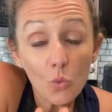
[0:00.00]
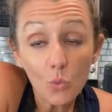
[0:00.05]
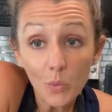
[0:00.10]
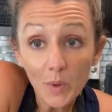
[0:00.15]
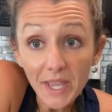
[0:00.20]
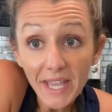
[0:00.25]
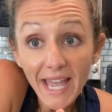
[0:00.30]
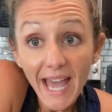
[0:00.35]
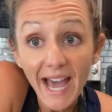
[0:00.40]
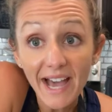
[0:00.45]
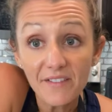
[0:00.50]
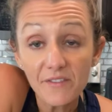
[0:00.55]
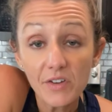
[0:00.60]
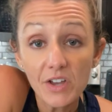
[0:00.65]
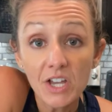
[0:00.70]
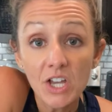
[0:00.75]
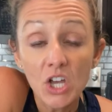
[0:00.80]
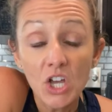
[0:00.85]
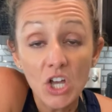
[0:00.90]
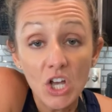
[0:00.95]
We have
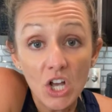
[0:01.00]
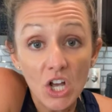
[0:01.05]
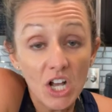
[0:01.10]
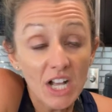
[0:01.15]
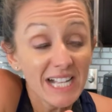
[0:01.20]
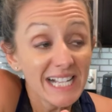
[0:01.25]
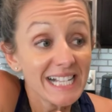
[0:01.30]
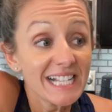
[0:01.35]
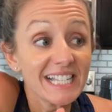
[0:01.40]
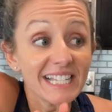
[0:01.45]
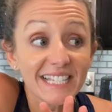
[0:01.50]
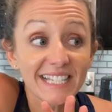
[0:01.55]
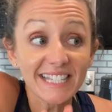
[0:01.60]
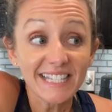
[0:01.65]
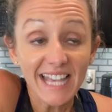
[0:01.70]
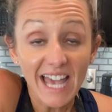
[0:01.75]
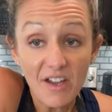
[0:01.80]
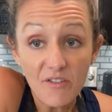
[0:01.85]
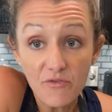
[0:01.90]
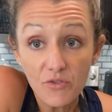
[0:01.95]

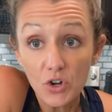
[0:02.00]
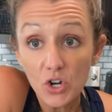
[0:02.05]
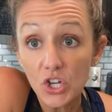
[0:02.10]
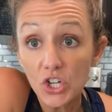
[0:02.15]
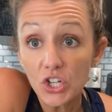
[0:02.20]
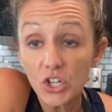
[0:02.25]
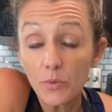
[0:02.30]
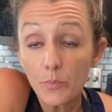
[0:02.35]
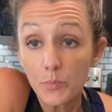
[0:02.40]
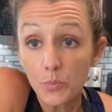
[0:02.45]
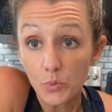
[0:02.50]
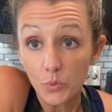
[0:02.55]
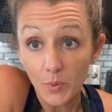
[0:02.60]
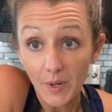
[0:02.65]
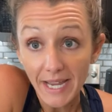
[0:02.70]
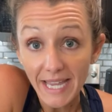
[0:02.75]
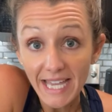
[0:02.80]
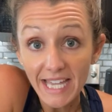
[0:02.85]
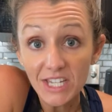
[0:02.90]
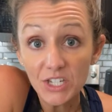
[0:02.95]
several
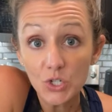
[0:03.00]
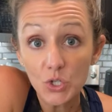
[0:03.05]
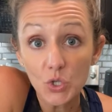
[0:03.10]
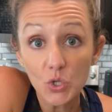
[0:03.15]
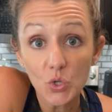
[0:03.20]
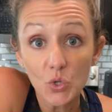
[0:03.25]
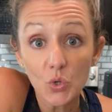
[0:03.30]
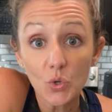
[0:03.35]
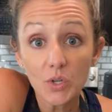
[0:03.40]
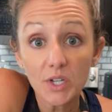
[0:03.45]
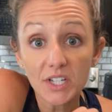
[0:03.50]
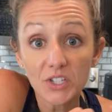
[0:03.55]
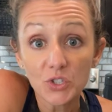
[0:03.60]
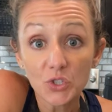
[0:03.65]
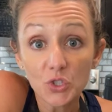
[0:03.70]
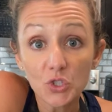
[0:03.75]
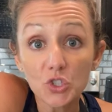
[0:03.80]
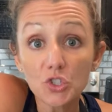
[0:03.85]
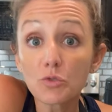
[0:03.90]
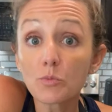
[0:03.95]
brand new
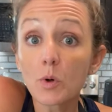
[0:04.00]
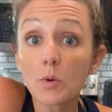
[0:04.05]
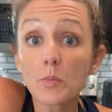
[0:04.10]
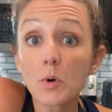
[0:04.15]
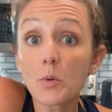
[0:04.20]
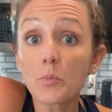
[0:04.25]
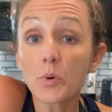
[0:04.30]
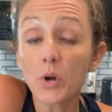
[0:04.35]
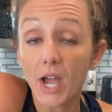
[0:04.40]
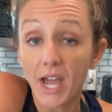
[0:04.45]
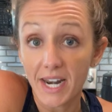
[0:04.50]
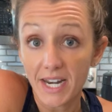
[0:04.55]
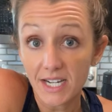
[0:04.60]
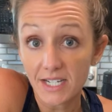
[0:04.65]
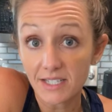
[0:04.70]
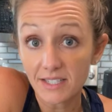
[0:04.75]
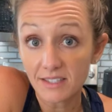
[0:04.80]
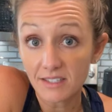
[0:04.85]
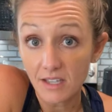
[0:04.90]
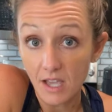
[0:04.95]
consumable
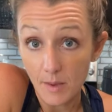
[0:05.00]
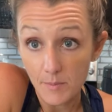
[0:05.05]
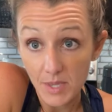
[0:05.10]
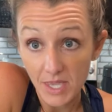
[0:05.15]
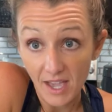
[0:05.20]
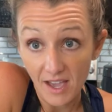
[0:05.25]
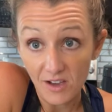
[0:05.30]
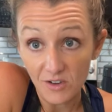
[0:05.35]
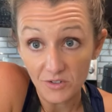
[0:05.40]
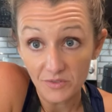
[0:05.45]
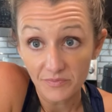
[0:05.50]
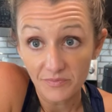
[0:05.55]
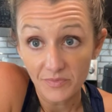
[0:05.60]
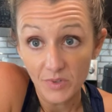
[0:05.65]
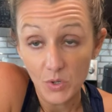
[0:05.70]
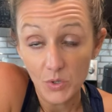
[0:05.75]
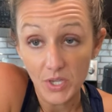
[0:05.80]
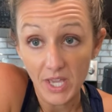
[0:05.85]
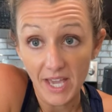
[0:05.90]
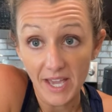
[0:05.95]
products coming out,
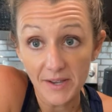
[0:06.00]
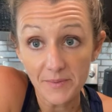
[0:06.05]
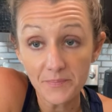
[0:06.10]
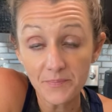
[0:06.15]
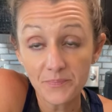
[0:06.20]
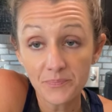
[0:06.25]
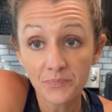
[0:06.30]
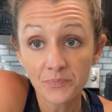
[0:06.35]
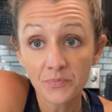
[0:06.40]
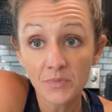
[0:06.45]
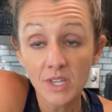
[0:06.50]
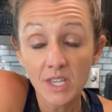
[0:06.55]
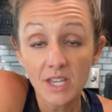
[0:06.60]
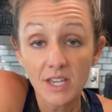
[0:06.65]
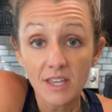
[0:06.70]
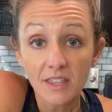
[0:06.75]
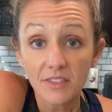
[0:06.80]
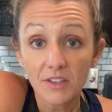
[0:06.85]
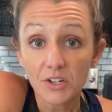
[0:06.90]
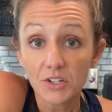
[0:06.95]
okay?
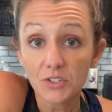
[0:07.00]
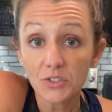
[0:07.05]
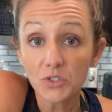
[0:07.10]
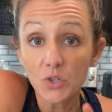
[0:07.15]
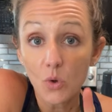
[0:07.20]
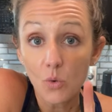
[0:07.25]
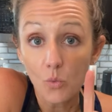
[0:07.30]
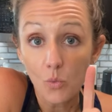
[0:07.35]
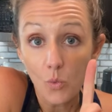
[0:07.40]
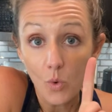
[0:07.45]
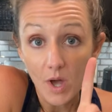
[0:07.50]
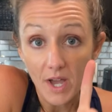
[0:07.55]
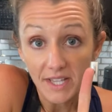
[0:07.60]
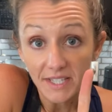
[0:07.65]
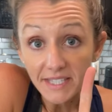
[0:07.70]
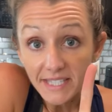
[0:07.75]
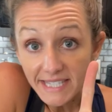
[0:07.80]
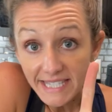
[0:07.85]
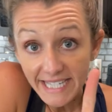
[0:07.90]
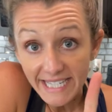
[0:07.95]
There's
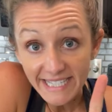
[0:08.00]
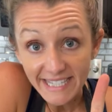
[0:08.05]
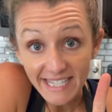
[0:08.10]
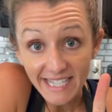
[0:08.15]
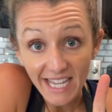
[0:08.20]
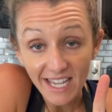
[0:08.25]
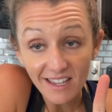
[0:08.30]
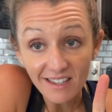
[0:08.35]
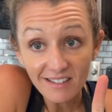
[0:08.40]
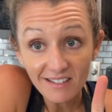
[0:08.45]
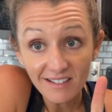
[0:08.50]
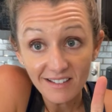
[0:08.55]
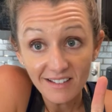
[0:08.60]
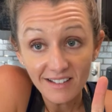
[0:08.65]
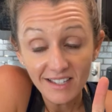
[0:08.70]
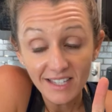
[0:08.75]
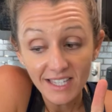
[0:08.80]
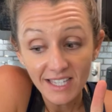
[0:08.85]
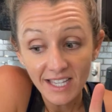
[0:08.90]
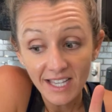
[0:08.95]
one seasoning
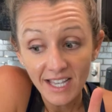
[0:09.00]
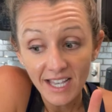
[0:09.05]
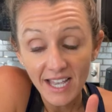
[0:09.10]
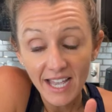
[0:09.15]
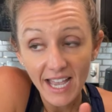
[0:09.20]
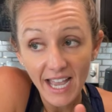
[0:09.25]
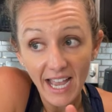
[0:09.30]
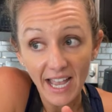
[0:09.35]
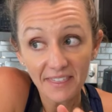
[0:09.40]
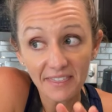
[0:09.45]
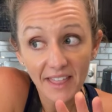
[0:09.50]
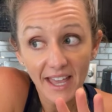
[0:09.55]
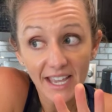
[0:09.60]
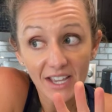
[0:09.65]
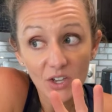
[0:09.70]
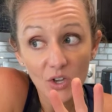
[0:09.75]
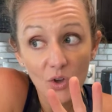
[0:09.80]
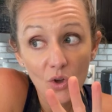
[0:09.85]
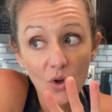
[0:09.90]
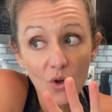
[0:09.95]
and like
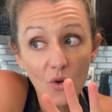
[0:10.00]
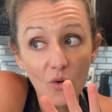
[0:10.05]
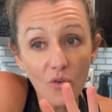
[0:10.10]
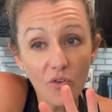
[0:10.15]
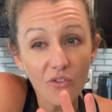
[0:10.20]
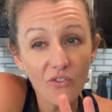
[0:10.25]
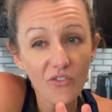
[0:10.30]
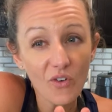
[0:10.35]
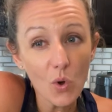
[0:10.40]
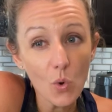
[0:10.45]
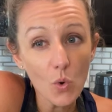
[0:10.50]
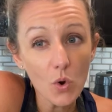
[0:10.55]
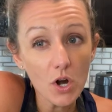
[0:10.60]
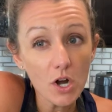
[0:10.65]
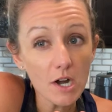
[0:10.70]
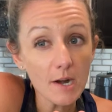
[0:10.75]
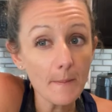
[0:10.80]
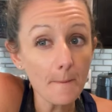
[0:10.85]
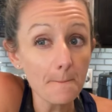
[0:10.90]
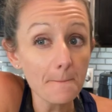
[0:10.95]

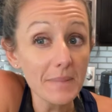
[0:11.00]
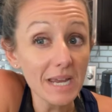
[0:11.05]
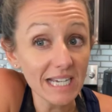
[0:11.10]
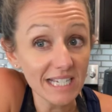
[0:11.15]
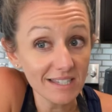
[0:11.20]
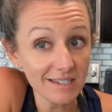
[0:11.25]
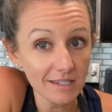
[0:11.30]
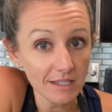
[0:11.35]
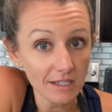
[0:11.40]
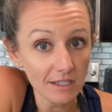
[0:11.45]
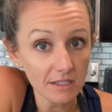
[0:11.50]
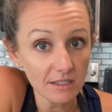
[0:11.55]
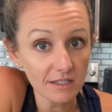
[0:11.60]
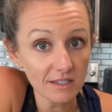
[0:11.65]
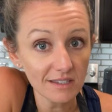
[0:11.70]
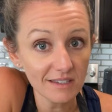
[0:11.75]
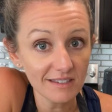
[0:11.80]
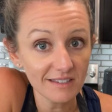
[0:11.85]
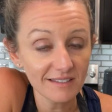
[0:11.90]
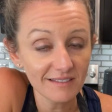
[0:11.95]
four
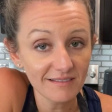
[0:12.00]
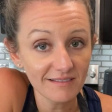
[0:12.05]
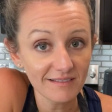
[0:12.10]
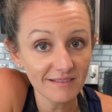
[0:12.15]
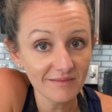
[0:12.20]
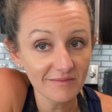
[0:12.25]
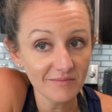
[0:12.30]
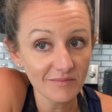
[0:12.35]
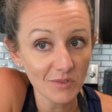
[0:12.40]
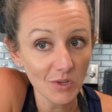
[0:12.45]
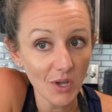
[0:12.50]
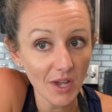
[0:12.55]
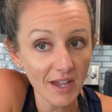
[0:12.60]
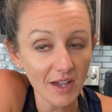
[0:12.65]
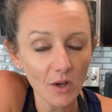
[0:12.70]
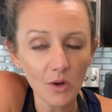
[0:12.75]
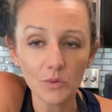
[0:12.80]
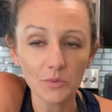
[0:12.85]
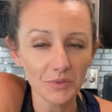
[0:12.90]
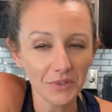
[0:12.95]
mixes, okay?
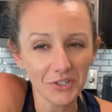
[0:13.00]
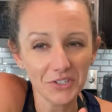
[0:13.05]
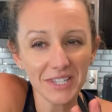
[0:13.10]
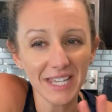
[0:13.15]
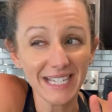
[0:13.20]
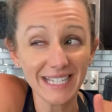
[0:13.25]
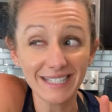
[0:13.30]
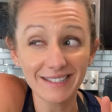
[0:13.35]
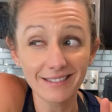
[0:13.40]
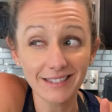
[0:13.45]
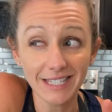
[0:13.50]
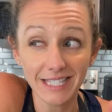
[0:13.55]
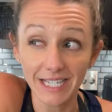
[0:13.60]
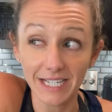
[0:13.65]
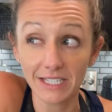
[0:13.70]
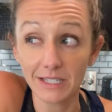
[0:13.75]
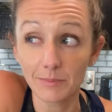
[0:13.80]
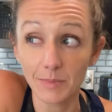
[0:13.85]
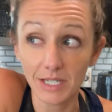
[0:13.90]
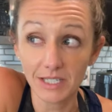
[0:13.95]
Oh, there's like
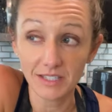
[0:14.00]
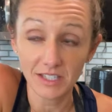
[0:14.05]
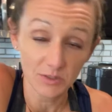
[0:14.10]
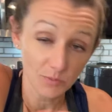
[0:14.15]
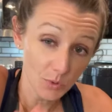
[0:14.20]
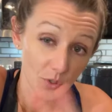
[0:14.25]
six mixes.